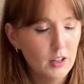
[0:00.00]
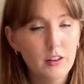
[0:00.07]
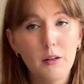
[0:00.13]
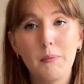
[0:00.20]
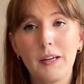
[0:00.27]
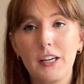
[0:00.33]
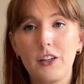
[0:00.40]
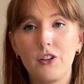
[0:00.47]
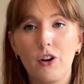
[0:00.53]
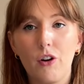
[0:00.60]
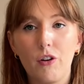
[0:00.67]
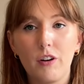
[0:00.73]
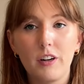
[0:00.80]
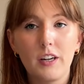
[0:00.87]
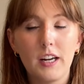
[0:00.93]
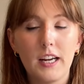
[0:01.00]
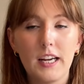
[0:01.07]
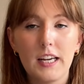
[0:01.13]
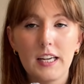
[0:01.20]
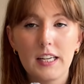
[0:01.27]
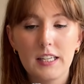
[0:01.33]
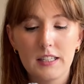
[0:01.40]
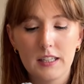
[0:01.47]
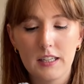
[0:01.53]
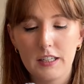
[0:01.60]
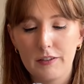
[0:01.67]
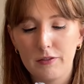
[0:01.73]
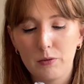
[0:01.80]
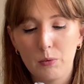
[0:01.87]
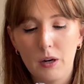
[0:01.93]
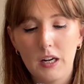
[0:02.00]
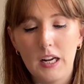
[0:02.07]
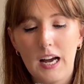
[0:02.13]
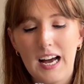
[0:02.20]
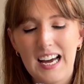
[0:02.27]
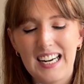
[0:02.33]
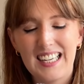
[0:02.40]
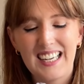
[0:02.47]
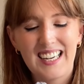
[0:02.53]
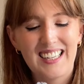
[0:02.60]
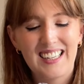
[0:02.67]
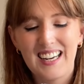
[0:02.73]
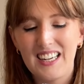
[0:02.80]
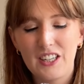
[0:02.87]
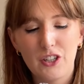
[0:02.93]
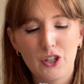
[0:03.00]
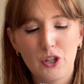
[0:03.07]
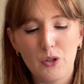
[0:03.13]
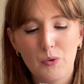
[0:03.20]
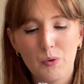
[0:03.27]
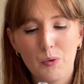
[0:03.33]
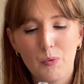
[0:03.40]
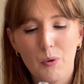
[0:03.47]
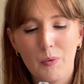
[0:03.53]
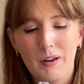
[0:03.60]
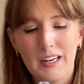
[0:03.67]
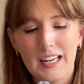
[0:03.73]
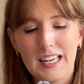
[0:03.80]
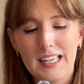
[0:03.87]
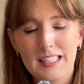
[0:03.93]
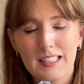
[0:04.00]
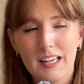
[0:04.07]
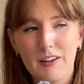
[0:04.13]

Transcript: the main yarn is a different one, and again, I don't know what one it is.